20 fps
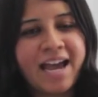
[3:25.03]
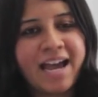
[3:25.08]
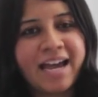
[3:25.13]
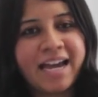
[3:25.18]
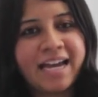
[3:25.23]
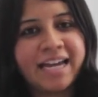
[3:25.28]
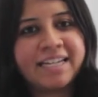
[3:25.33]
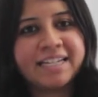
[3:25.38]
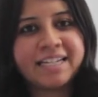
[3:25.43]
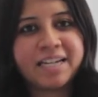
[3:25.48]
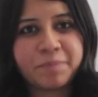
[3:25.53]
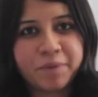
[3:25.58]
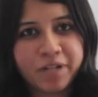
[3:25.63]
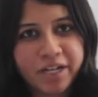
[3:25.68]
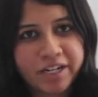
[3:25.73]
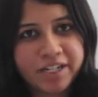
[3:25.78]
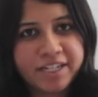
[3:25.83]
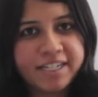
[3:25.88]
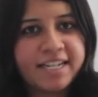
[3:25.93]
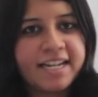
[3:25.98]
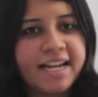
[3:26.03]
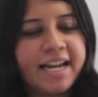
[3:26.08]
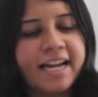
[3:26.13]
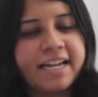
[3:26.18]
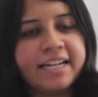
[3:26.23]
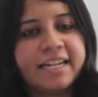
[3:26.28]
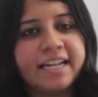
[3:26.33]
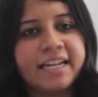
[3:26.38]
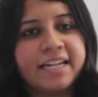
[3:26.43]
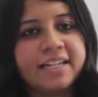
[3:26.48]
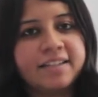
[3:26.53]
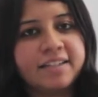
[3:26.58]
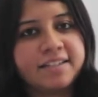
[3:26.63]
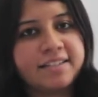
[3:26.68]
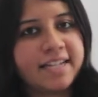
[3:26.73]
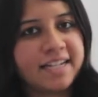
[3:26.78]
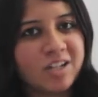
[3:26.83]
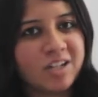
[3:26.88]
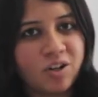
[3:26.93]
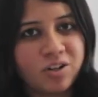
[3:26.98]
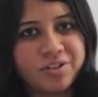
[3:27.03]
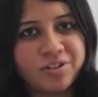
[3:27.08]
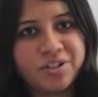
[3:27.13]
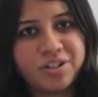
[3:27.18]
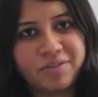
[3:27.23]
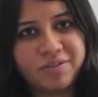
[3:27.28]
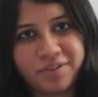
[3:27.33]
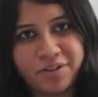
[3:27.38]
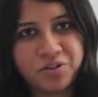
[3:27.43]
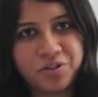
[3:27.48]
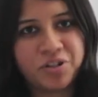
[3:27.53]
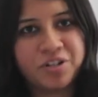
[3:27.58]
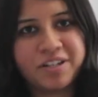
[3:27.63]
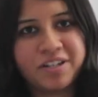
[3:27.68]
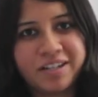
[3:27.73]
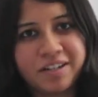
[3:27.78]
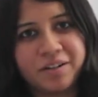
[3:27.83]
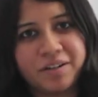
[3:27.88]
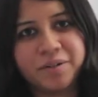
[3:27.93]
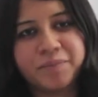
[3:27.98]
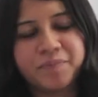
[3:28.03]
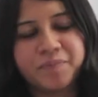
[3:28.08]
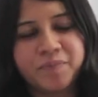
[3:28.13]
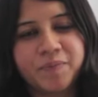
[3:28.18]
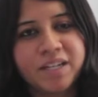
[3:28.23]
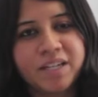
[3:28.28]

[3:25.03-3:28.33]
and I'm currently heading the technology division here.